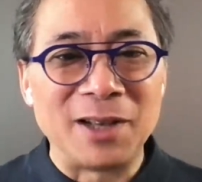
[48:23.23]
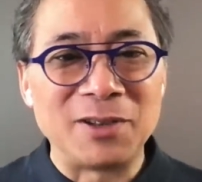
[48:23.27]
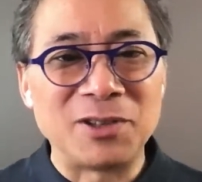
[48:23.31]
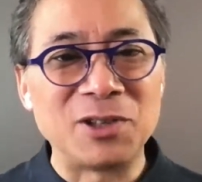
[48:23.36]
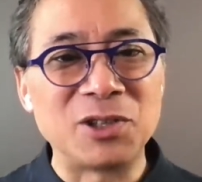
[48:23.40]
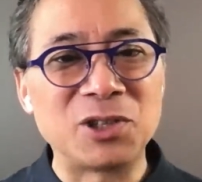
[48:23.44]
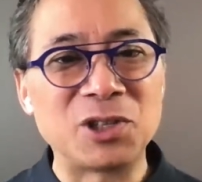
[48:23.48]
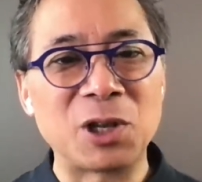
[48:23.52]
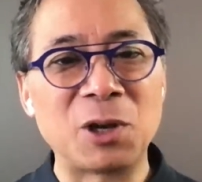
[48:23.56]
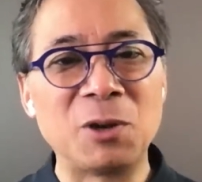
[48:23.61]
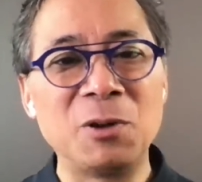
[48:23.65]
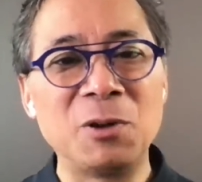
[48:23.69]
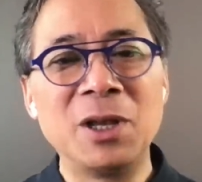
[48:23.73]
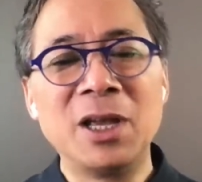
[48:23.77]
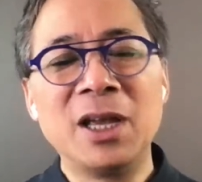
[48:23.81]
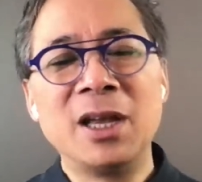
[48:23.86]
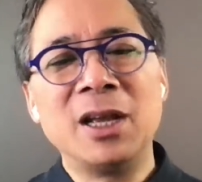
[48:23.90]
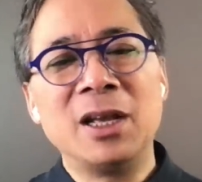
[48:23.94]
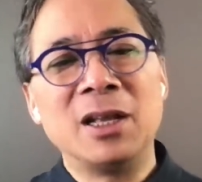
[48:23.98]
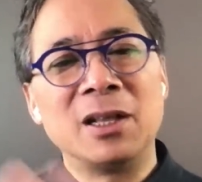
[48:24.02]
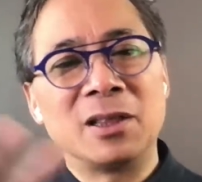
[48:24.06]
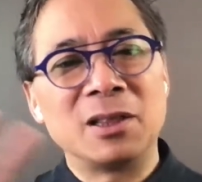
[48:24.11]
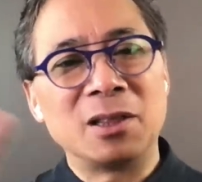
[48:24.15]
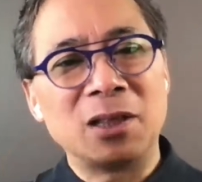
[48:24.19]
And so
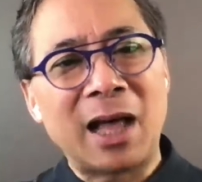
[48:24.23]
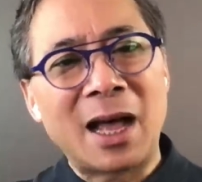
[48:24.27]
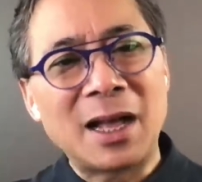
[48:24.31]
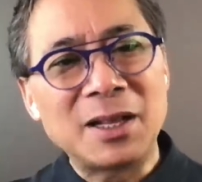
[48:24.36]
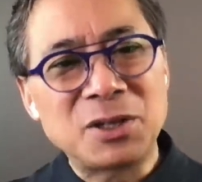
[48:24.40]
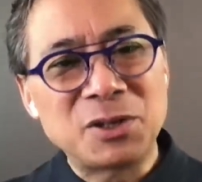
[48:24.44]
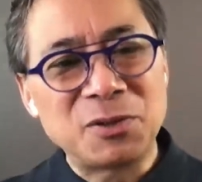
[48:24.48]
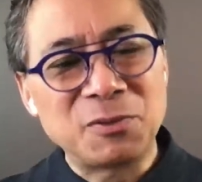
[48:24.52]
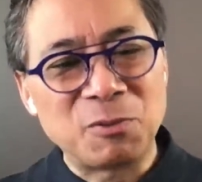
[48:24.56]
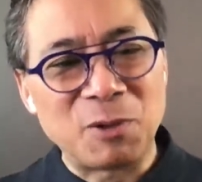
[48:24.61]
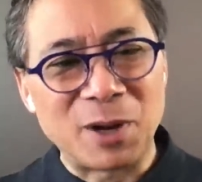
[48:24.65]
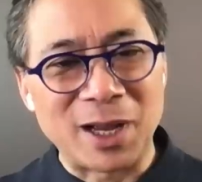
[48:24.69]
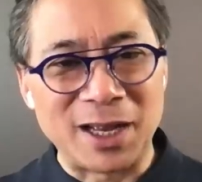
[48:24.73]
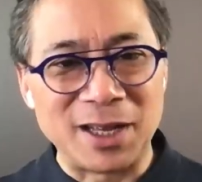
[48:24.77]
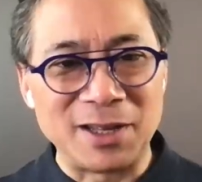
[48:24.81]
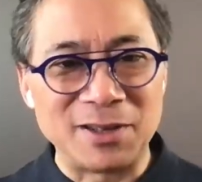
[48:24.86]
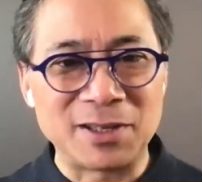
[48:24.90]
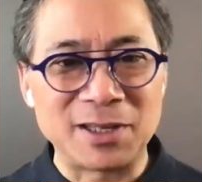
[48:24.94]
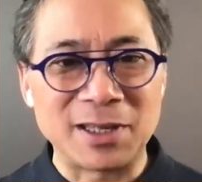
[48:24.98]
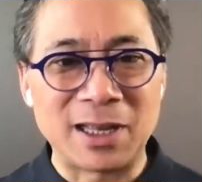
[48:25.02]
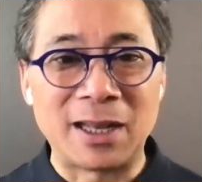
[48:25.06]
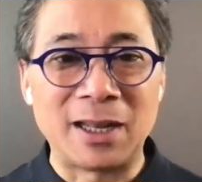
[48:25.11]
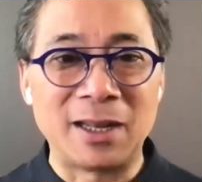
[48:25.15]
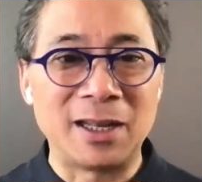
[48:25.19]
lots of ways
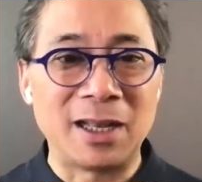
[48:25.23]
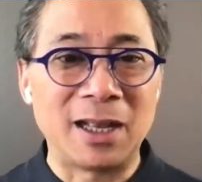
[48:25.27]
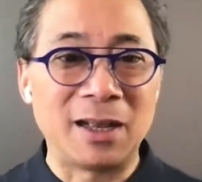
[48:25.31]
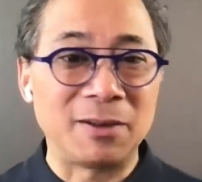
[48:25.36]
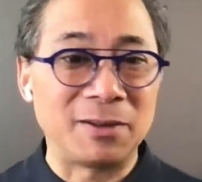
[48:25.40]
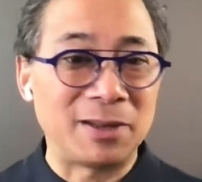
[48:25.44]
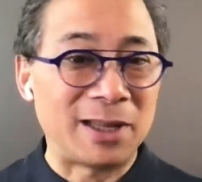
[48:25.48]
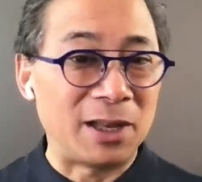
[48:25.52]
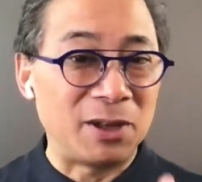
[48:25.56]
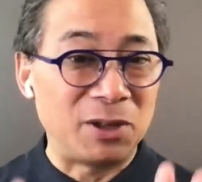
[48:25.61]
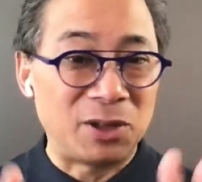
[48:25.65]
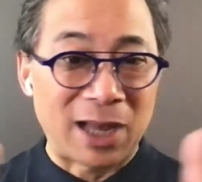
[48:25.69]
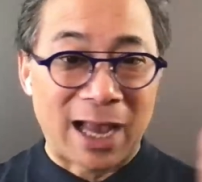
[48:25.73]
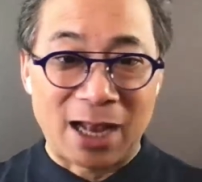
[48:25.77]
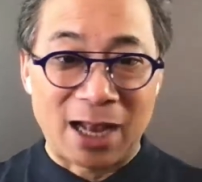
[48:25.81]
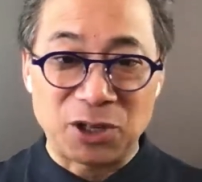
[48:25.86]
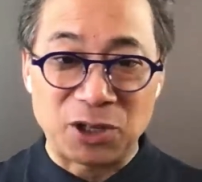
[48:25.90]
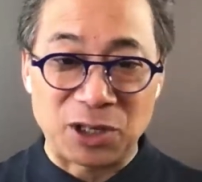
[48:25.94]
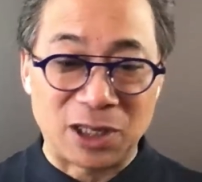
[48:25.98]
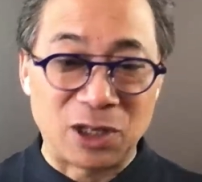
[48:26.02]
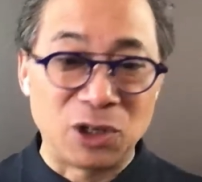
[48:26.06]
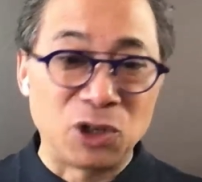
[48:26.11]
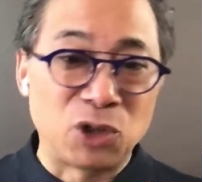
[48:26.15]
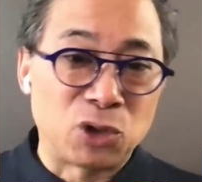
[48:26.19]
to actually
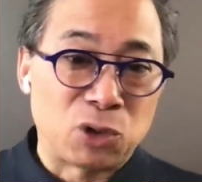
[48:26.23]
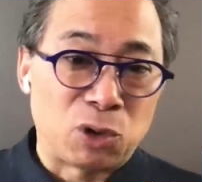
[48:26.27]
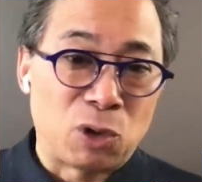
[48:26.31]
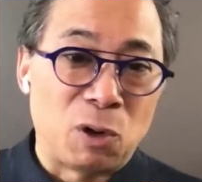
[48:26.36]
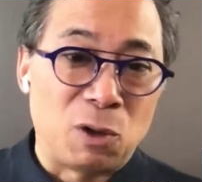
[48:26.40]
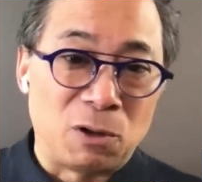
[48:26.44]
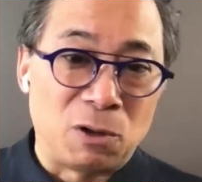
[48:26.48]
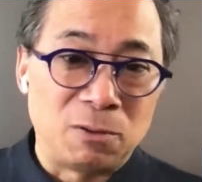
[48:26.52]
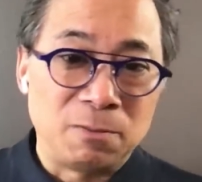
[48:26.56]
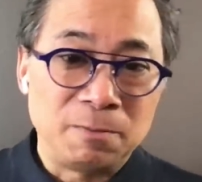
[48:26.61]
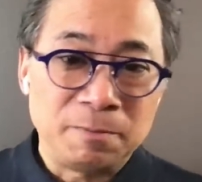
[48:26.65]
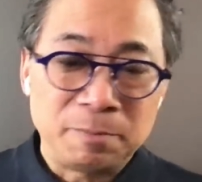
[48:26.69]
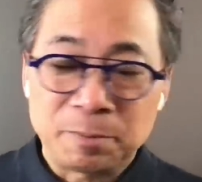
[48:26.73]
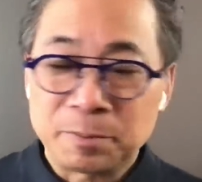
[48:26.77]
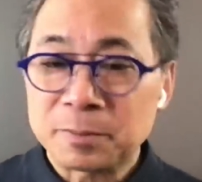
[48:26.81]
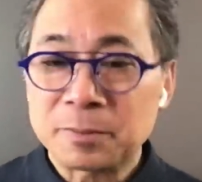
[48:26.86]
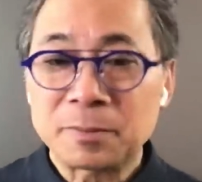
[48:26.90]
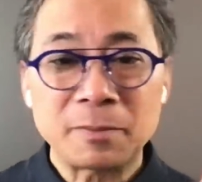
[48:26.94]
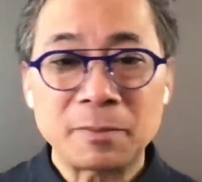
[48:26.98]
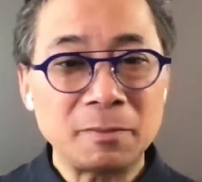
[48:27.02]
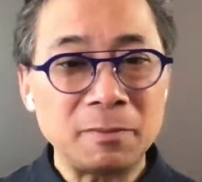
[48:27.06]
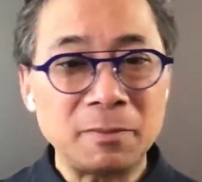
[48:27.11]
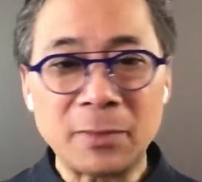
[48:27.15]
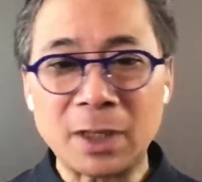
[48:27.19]
control
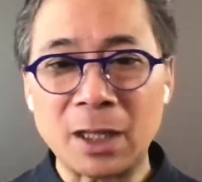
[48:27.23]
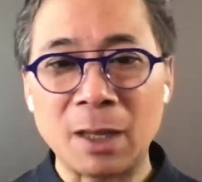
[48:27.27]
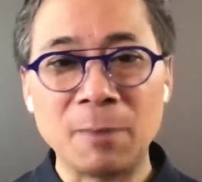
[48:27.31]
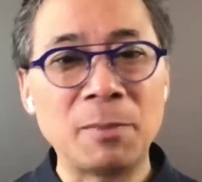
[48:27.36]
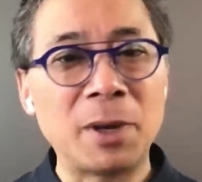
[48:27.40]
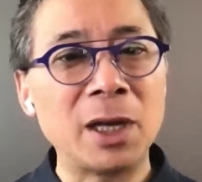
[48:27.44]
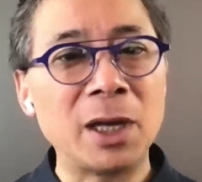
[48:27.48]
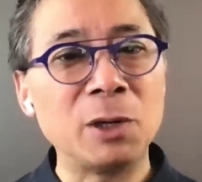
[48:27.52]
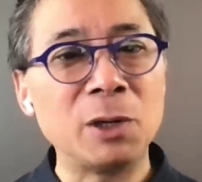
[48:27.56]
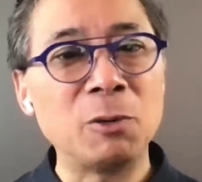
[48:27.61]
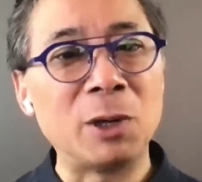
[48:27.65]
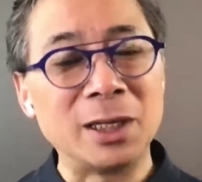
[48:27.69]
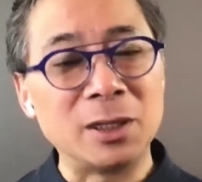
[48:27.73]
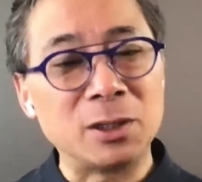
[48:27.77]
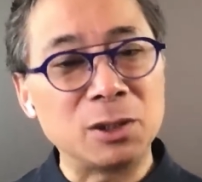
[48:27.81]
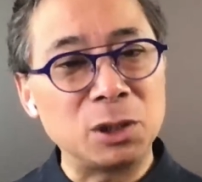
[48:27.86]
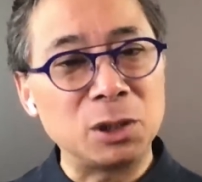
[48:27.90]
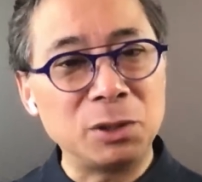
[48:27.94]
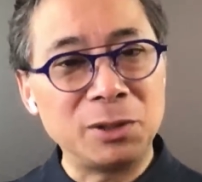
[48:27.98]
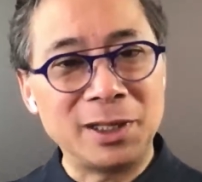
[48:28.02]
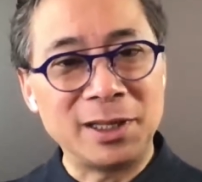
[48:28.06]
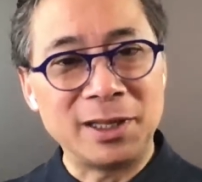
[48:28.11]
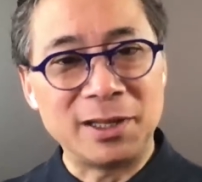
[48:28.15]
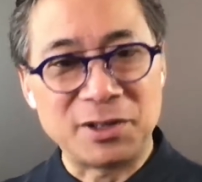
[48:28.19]
body weight,
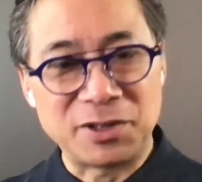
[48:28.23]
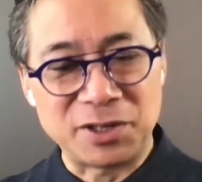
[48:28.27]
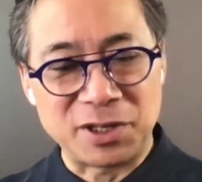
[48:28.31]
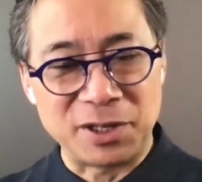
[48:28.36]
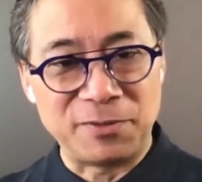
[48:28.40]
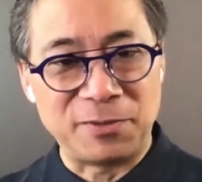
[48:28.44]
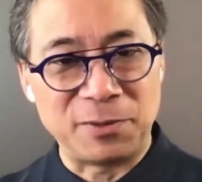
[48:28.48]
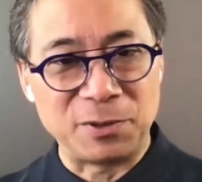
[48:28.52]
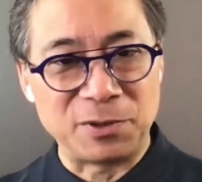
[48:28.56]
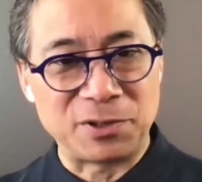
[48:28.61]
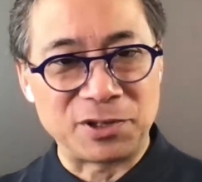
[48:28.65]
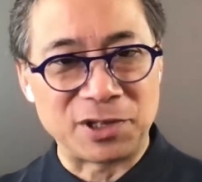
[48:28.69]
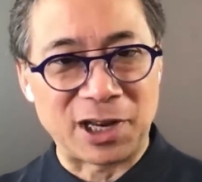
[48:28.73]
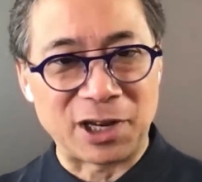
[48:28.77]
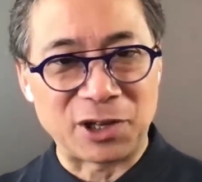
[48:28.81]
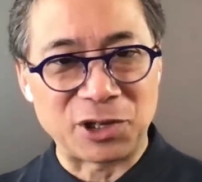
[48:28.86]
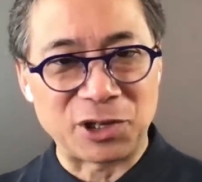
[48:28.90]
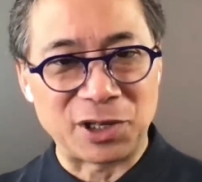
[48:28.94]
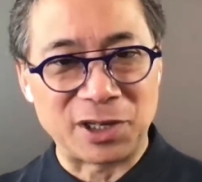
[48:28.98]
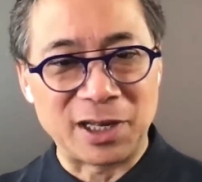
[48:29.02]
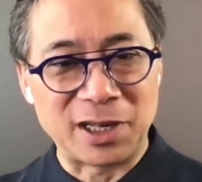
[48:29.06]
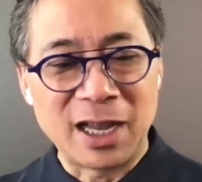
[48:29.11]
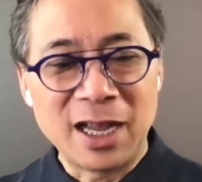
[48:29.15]
including the seafood section.